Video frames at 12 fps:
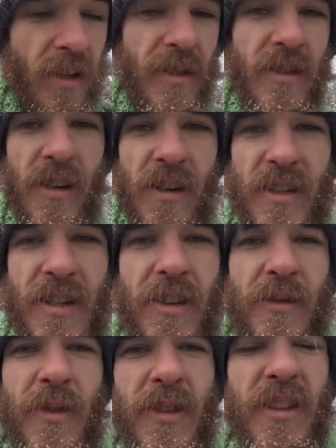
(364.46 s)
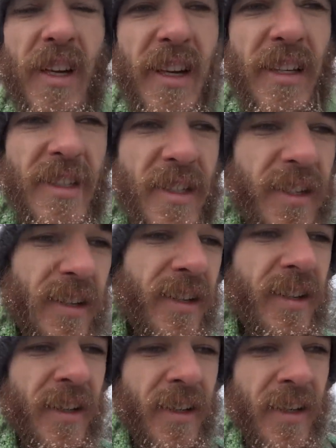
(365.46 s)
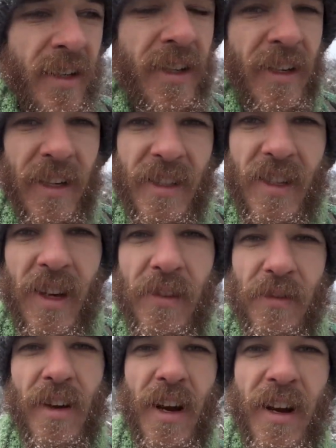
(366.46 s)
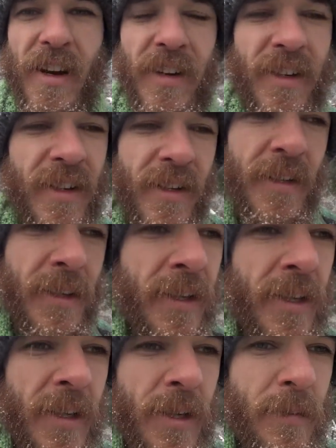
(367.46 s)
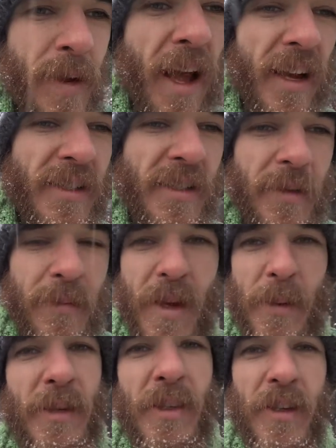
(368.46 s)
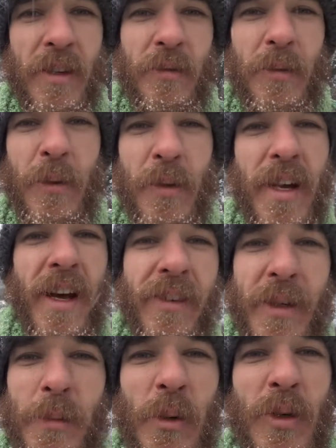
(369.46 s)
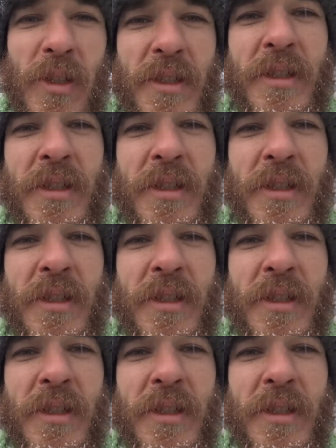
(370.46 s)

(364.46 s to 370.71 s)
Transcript: is starting to sound real nice. Nice hot fire. Actually, maybe looking forward to having a bowl of